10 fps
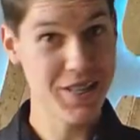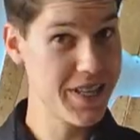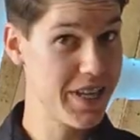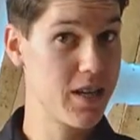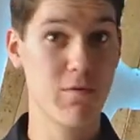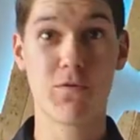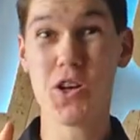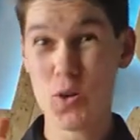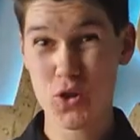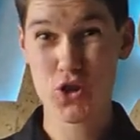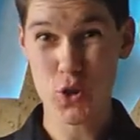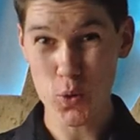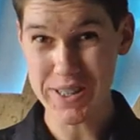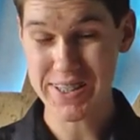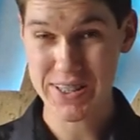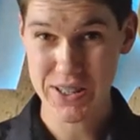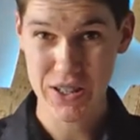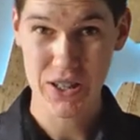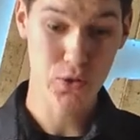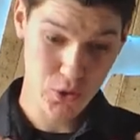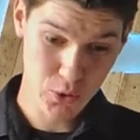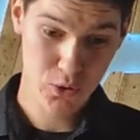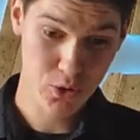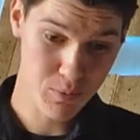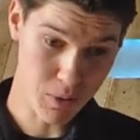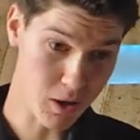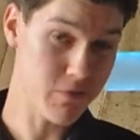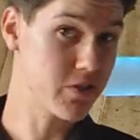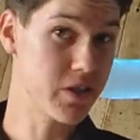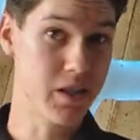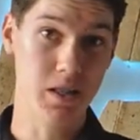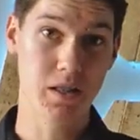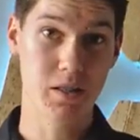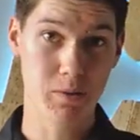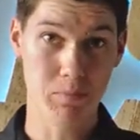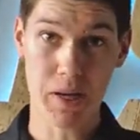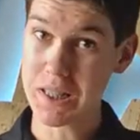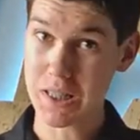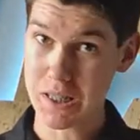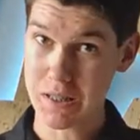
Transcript: They have no choice due to poverty, mainly.